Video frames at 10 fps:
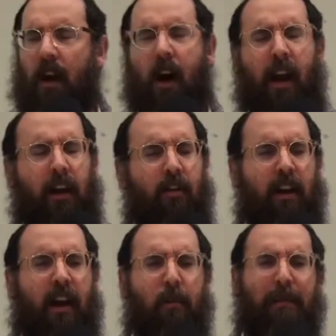and I
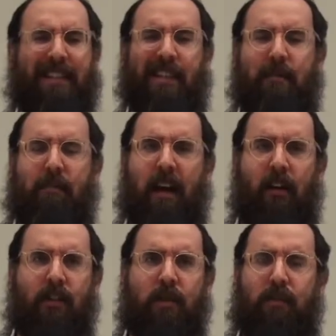couldn't help but
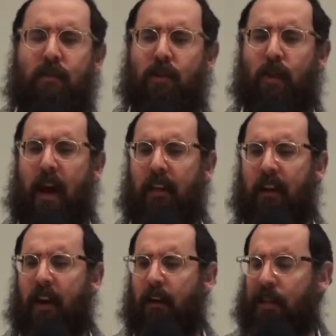smell
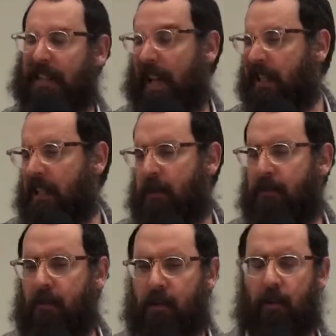spirituality, and I could taste
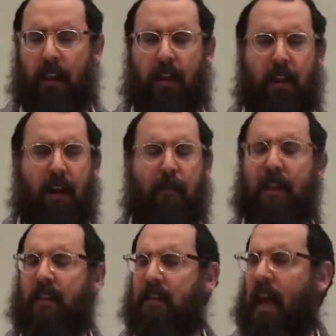spirituality, and I
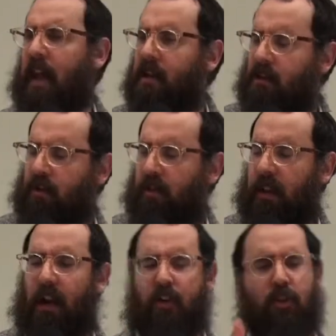met this angel,
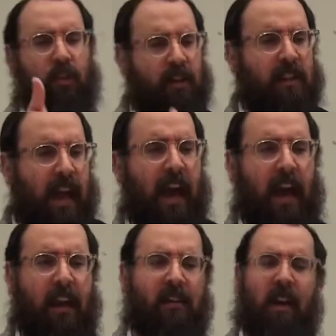and I shook his
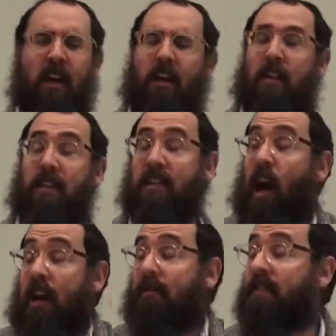hand. There's
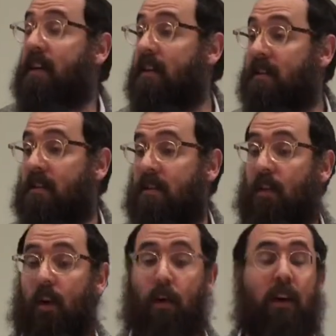none of this.
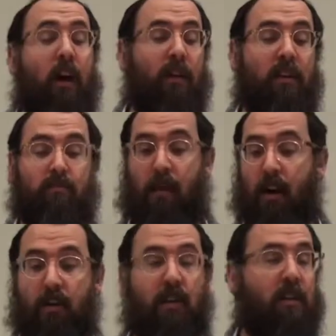All we know is
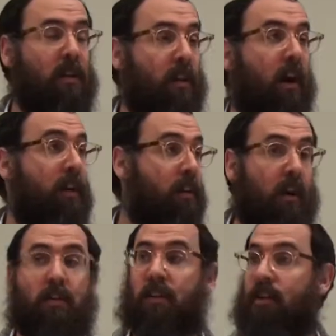Moses and God are
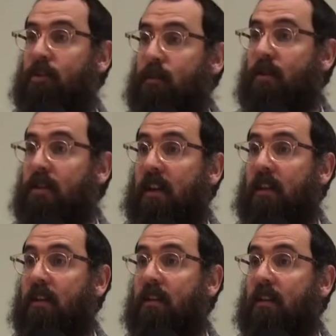constantly
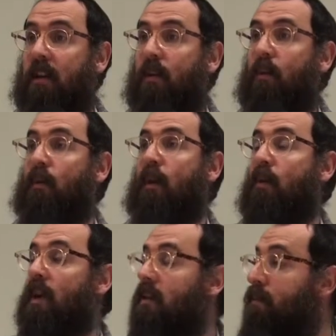schmoozing. When we
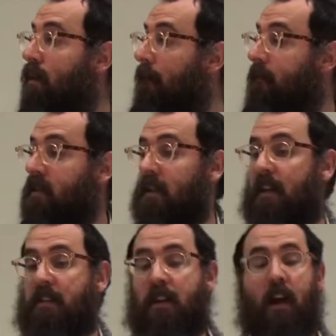read the
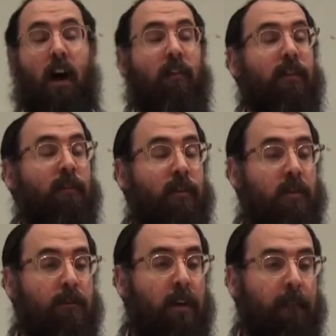prophecies of the
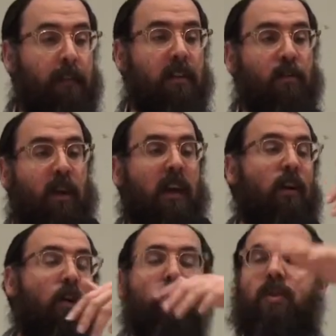future prophets, we get
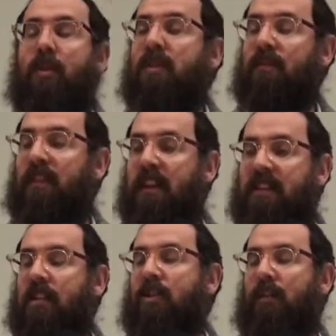all sorts of
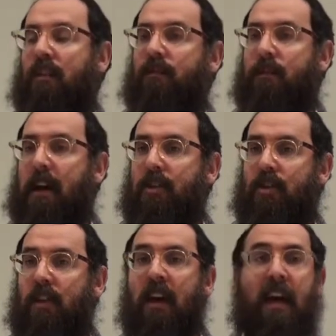additional
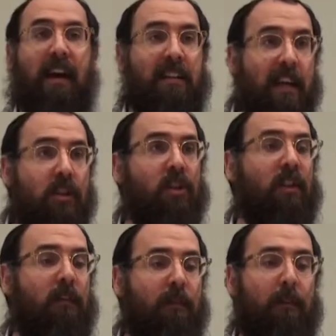information.
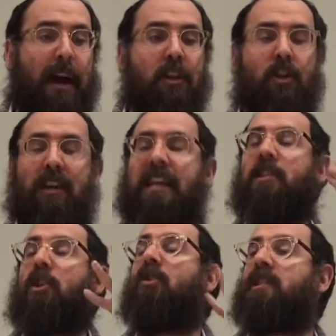Additional information
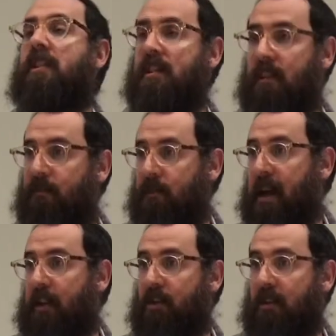is useless
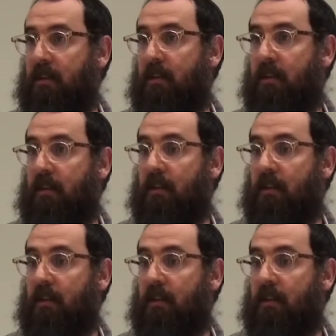information.